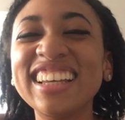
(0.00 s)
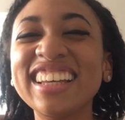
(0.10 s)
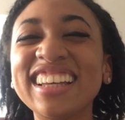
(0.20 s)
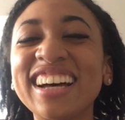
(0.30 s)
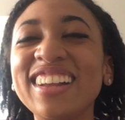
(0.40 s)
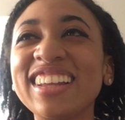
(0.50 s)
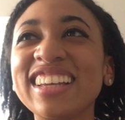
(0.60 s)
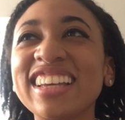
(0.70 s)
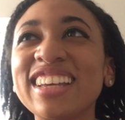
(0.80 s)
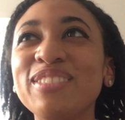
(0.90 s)
how
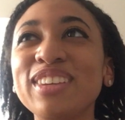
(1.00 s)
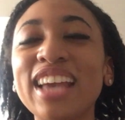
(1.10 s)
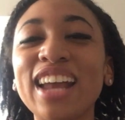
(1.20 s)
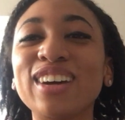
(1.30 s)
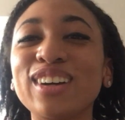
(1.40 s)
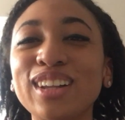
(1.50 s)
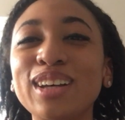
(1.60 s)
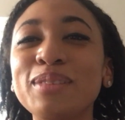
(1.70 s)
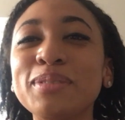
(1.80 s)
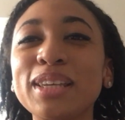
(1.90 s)
like if he had a
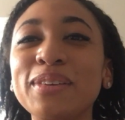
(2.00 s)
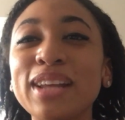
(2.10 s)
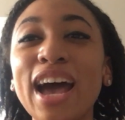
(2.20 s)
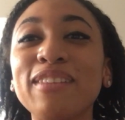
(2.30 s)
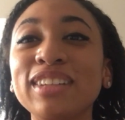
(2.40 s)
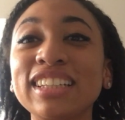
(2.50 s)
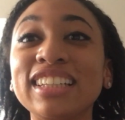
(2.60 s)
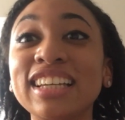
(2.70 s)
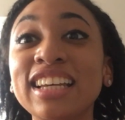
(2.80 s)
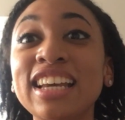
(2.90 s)
club, he would have
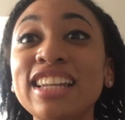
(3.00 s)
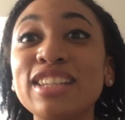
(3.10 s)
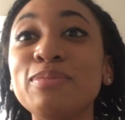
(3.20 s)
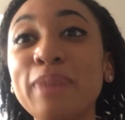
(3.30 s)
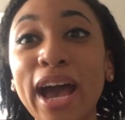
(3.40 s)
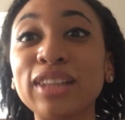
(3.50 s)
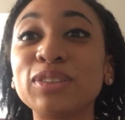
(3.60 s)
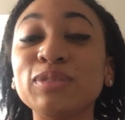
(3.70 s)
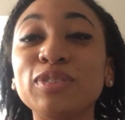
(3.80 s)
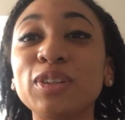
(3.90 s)
like this
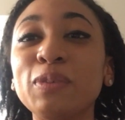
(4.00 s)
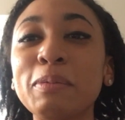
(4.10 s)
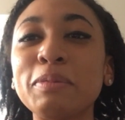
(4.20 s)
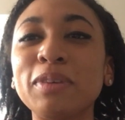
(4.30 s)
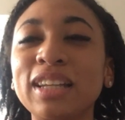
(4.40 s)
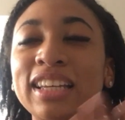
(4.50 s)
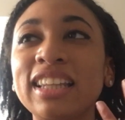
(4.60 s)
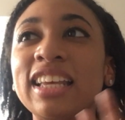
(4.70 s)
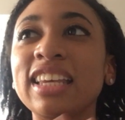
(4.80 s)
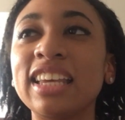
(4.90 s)
bathroom for the women where like
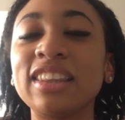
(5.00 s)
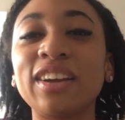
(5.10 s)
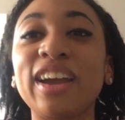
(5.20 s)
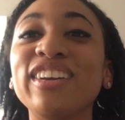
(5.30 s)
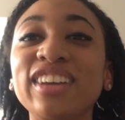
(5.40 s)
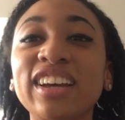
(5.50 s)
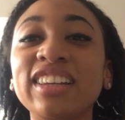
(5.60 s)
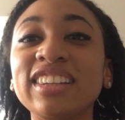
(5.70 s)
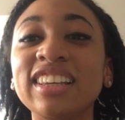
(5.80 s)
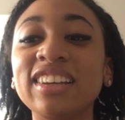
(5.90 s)
they can get their hair
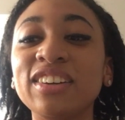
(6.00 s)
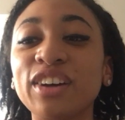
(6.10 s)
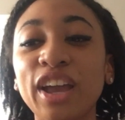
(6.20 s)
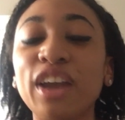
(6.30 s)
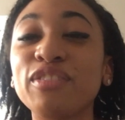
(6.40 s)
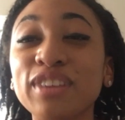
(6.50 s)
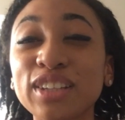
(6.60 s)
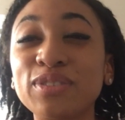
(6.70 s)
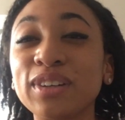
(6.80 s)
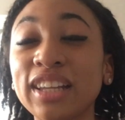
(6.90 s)
done or hair
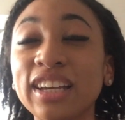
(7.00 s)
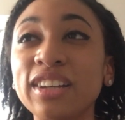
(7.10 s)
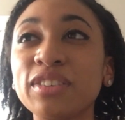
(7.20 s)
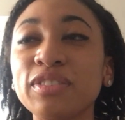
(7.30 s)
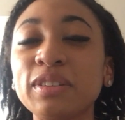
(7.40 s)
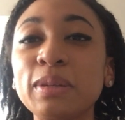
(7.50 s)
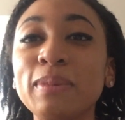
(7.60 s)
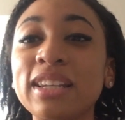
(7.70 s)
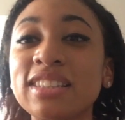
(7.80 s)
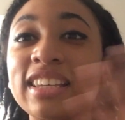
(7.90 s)
fixed for like under 15
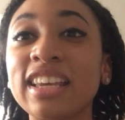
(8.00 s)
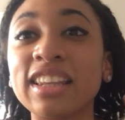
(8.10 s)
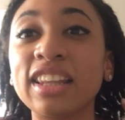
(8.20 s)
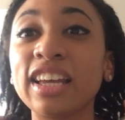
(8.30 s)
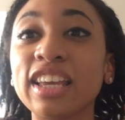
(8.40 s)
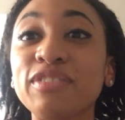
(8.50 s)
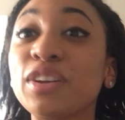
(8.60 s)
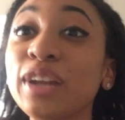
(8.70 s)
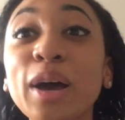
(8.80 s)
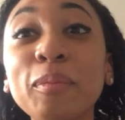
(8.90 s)
minutes and get like, if
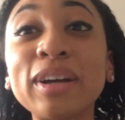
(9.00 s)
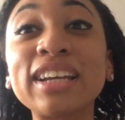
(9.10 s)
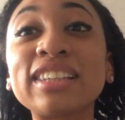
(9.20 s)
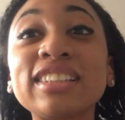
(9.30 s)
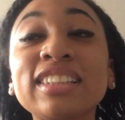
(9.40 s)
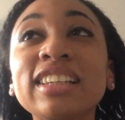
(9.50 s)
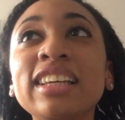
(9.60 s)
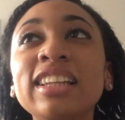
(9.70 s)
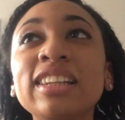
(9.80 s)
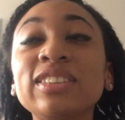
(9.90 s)
their nail breaks,
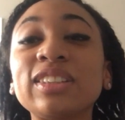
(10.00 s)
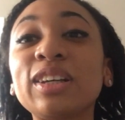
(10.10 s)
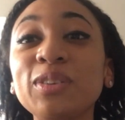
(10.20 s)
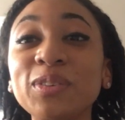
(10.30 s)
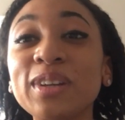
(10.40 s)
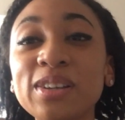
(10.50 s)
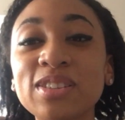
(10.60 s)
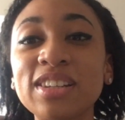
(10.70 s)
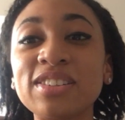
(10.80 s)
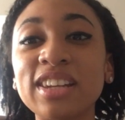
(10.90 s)
there's like a little nail
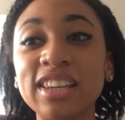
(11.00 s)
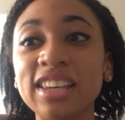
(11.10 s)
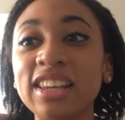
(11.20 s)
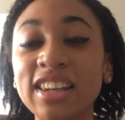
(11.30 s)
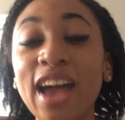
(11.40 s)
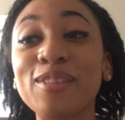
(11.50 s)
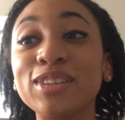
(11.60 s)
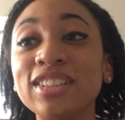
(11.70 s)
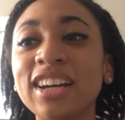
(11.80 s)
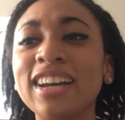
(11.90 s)
station, they can get that
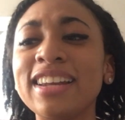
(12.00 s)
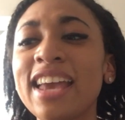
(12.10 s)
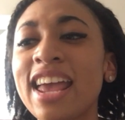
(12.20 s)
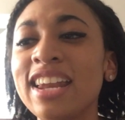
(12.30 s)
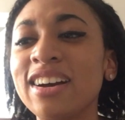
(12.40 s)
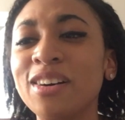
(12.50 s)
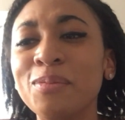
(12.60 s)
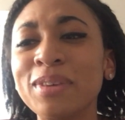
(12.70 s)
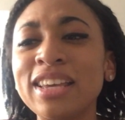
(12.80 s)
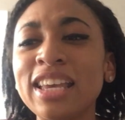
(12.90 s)
redone.
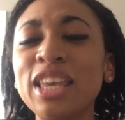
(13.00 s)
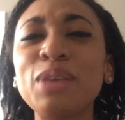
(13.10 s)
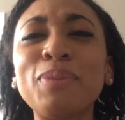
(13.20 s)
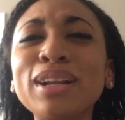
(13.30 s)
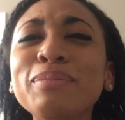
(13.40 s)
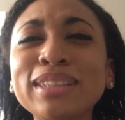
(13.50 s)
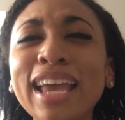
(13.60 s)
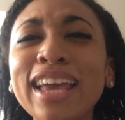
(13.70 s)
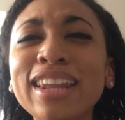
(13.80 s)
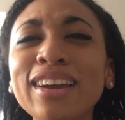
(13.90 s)
And he put a
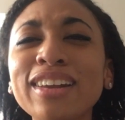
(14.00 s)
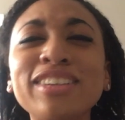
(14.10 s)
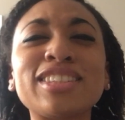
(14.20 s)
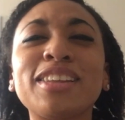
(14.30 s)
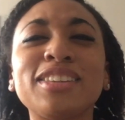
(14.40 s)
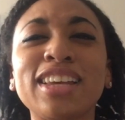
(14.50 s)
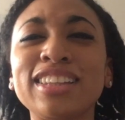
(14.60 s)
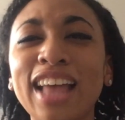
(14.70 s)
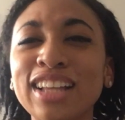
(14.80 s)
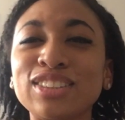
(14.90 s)
bidet in there, and he says
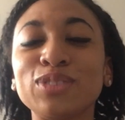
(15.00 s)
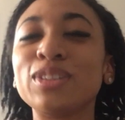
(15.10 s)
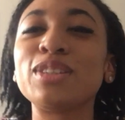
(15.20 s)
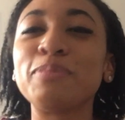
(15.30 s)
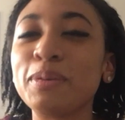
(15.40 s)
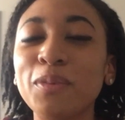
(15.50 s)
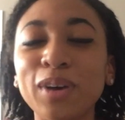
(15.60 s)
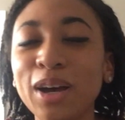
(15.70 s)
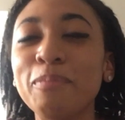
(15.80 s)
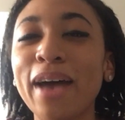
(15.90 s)
like that's the reason people
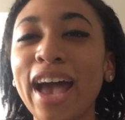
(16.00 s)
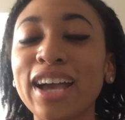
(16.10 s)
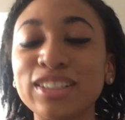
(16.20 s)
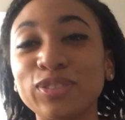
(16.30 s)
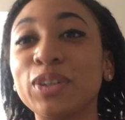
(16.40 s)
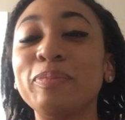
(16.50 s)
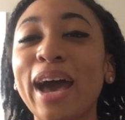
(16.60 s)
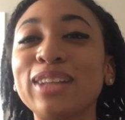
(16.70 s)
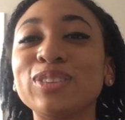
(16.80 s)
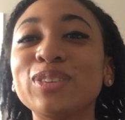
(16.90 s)
would come back is for the
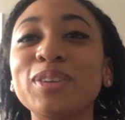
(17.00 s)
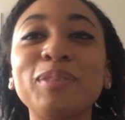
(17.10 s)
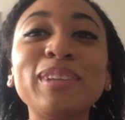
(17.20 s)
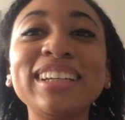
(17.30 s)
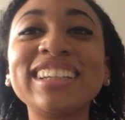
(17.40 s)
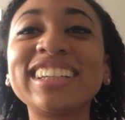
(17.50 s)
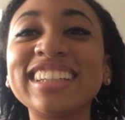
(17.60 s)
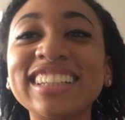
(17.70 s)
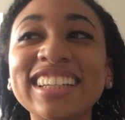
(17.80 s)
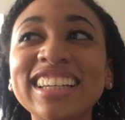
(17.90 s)
bathroom. And I'm
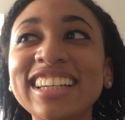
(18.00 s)
like,